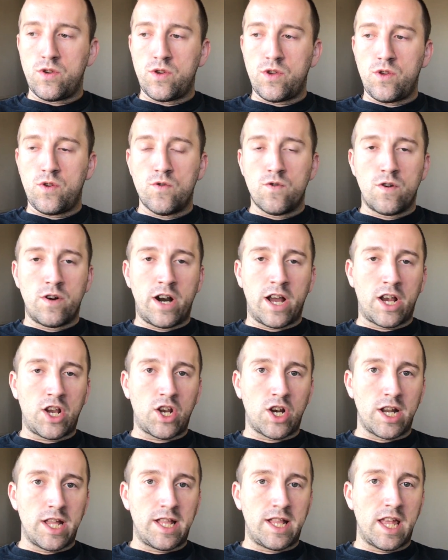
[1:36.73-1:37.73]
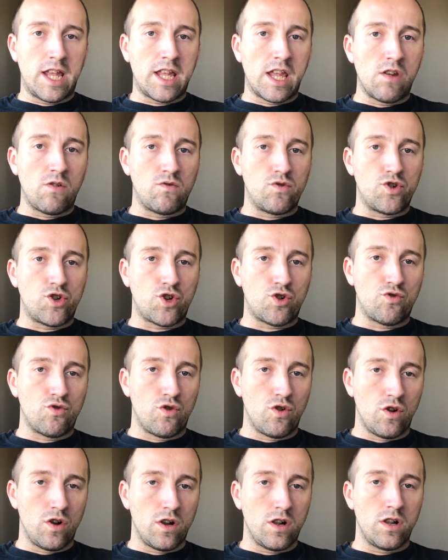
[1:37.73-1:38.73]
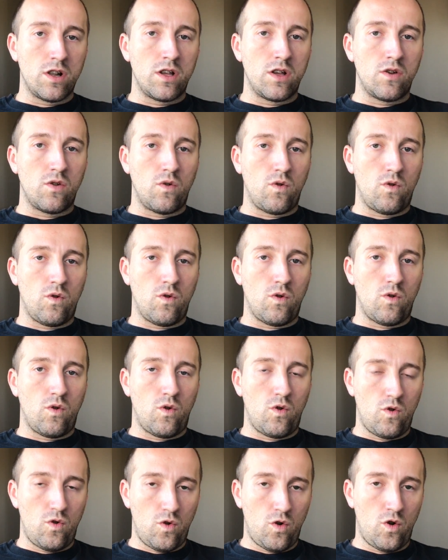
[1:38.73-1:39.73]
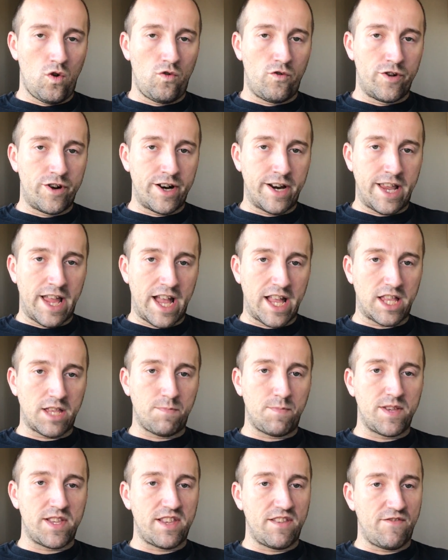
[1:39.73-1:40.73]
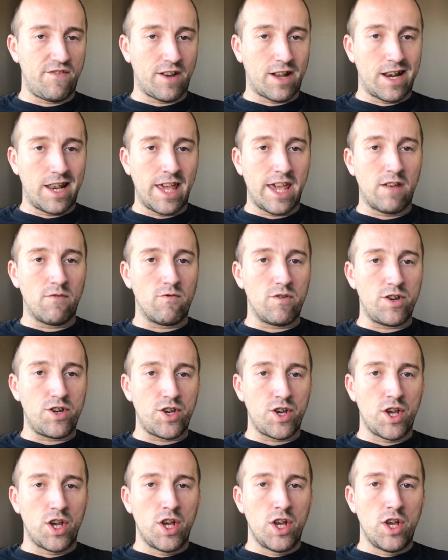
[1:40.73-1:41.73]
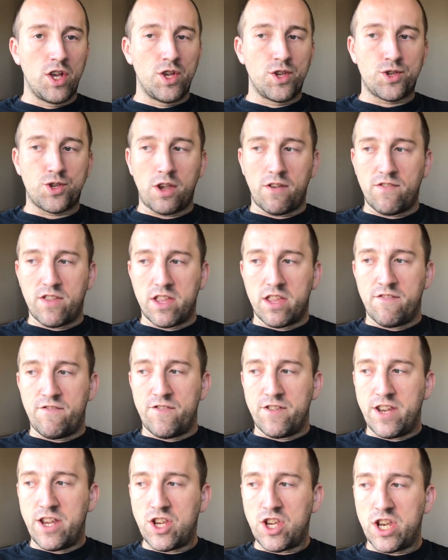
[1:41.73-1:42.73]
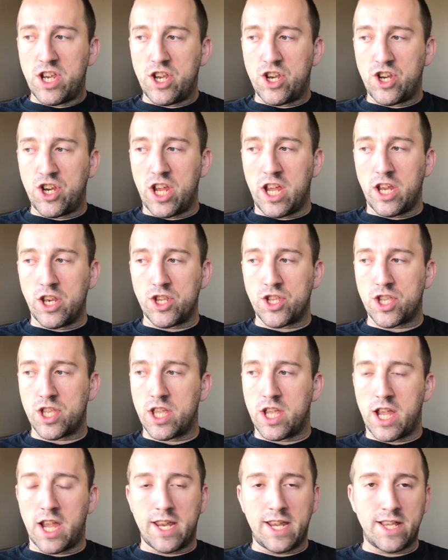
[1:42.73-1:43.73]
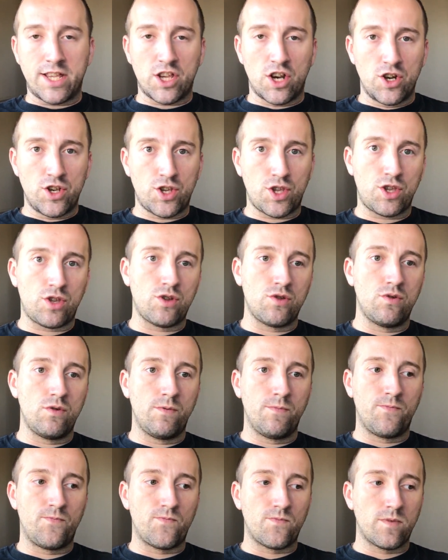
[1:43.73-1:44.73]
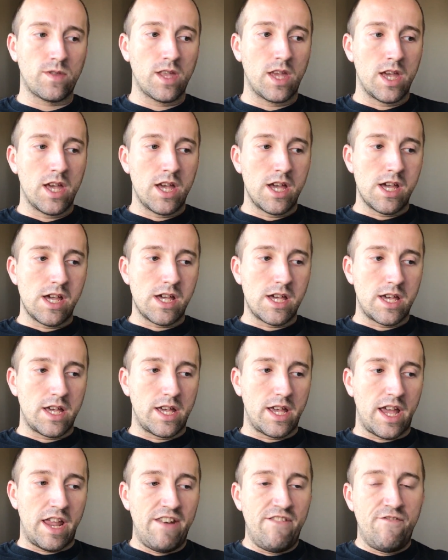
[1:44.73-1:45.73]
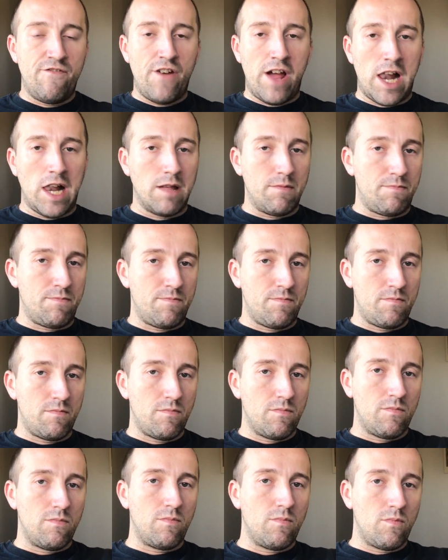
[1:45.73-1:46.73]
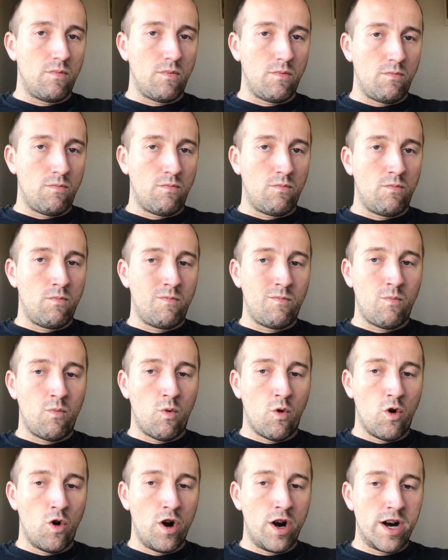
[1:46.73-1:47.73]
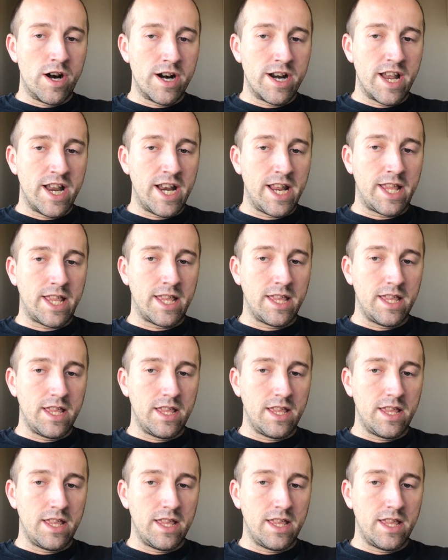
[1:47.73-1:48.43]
you are actually taking control over that specific language. So if the definition is changed and it starts to envelop more than